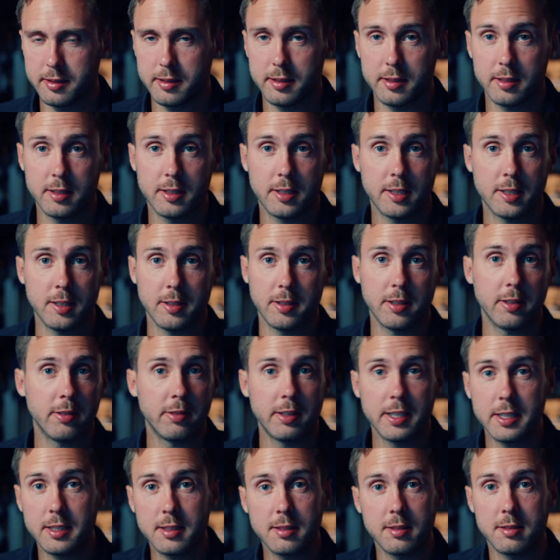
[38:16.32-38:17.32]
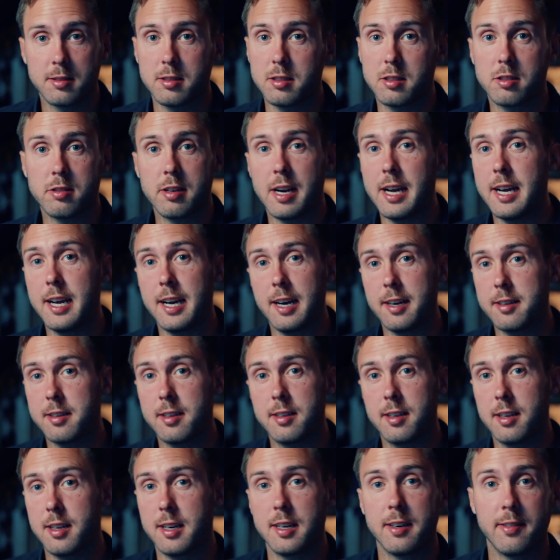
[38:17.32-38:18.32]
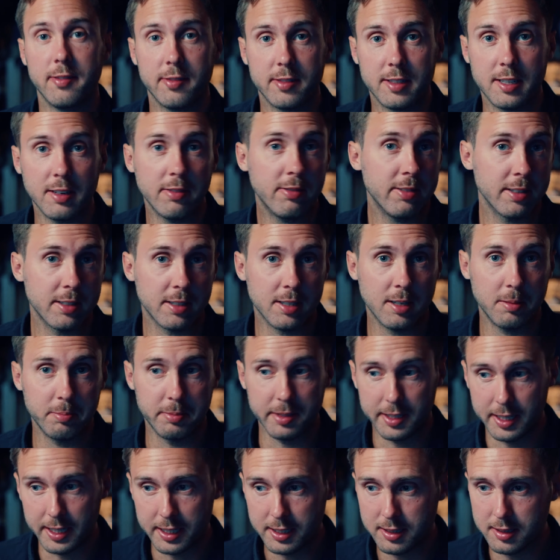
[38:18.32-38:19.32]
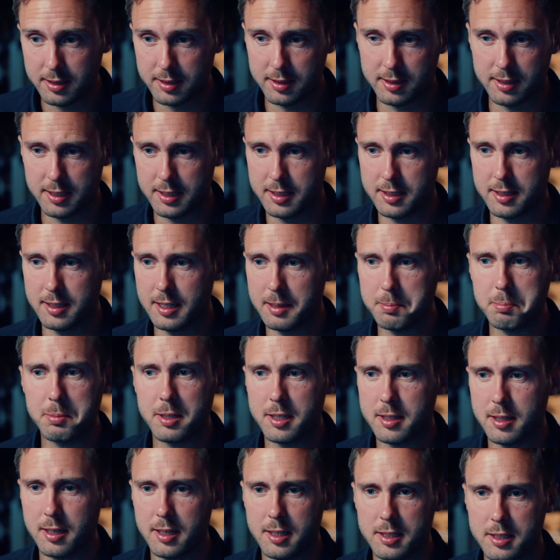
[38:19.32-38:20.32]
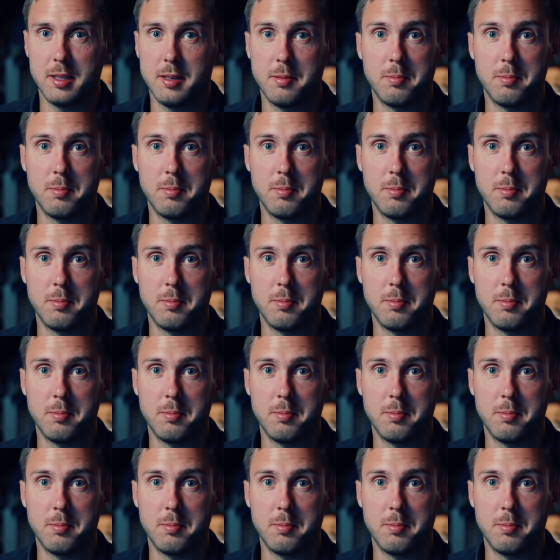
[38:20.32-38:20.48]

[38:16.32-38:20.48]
So the reason to try out a lot of different combinations is not because